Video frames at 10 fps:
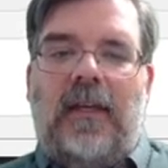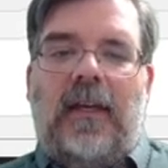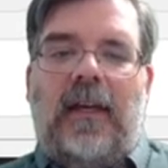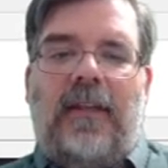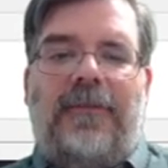
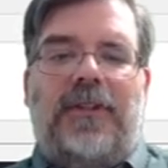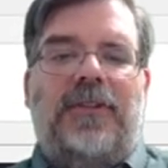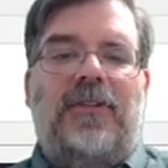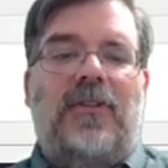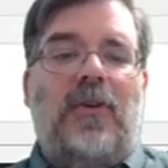The fish
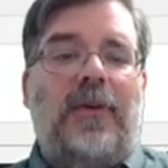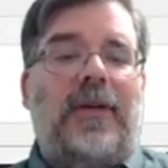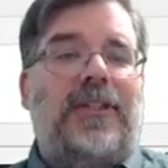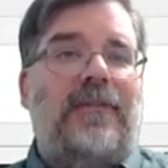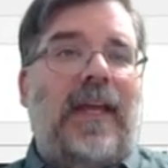isn't doing
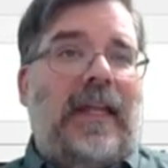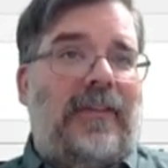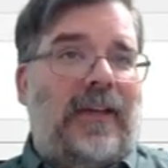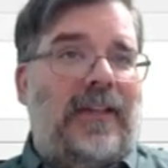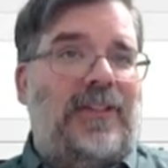much of
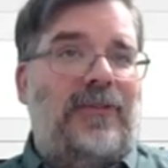anything.